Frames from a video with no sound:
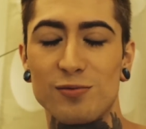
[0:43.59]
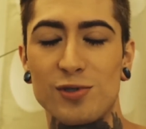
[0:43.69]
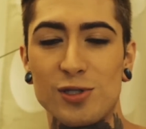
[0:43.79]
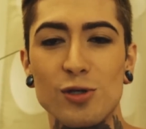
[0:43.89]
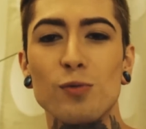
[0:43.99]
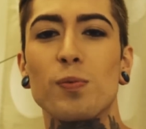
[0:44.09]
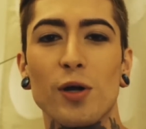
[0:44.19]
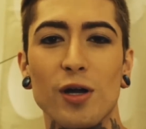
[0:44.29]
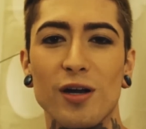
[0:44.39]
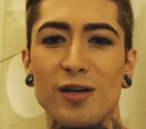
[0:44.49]

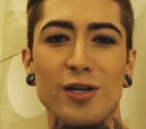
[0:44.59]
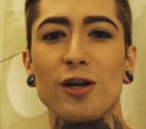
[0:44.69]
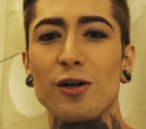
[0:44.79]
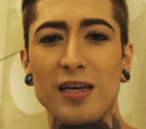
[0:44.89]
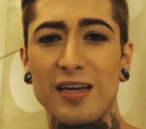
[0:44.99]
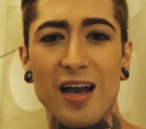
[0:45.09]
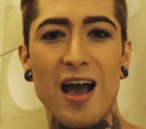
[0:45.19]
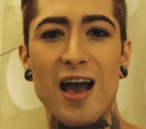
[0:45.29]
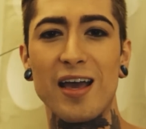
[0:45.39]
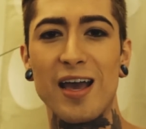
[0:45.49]
super nerdy
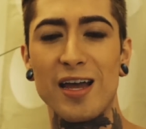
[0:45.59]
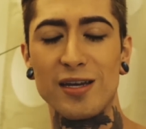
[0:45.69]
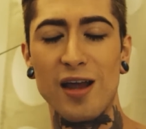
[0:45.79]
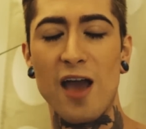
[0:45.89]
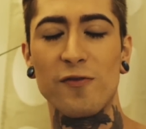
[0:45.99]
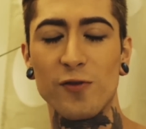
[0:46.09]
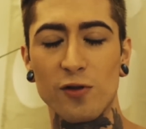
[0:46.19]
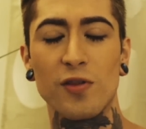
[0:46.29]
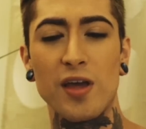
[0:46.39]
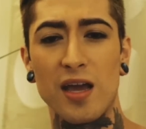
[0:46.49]
guy, and I
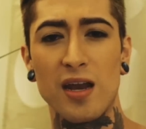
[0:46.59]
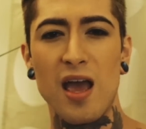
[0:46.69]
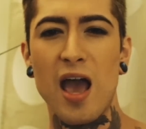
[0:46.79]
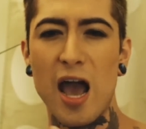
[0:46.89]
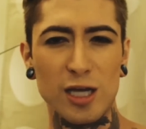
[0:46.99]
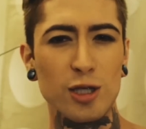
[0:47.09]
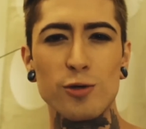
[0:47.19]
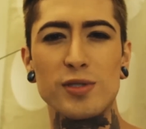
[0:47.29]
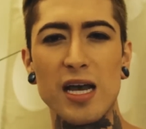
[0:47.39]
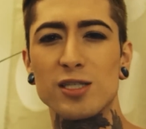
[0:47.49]
feel that I can
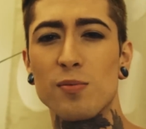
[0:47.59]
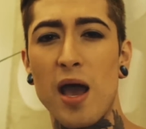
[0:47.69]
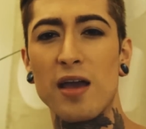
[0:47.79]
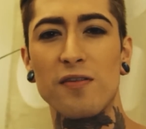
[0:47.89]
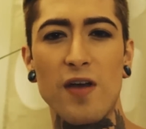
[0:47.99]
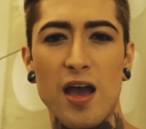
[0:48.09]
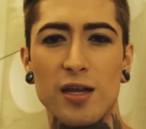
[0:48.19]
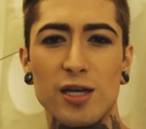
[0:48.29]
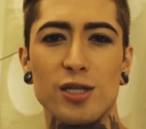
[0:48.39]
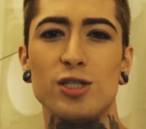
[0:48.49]
use that to my
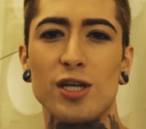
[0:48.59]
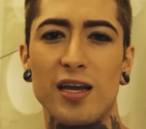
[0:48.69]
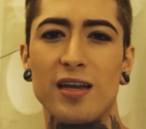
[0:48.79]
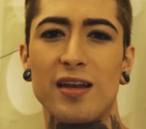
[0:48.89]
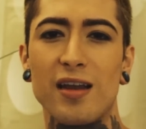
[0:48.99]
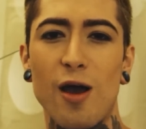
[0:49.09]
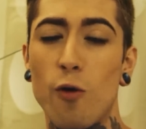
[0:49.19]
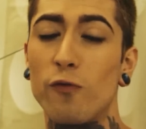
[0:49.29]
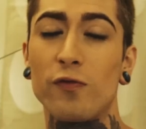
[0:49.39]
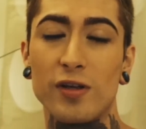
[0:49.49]
advantage, and
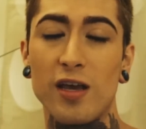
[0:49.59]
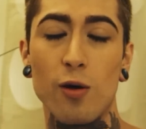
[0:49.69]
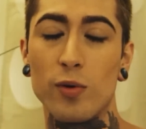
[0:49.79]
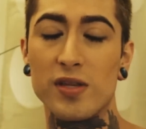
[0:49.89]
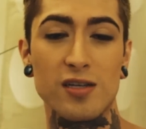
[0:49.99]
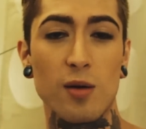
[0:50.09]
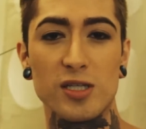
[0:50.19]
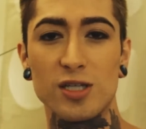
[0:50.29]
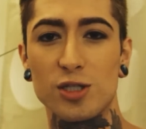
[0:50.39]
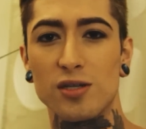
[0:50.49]
hopefully I'll win this
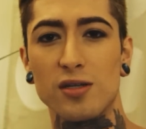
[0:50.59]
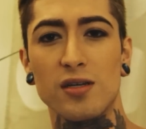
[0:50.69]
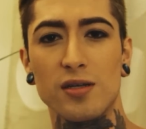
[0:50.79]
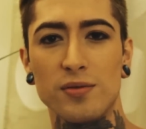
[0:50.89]
competition.